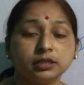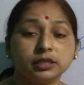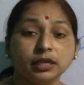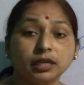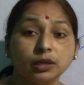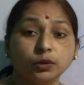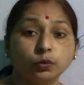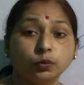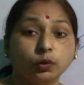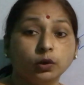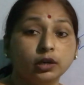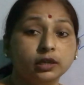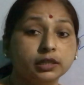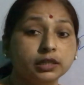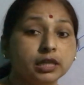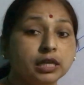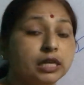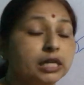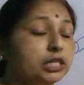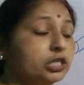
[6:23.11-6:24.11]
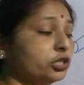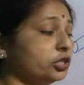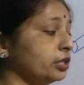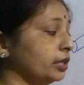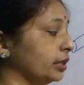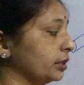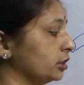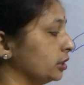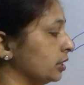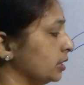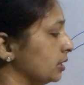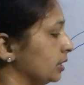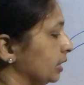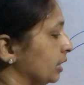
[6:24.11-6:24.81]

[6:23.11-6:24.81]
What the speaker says: thick walled structure.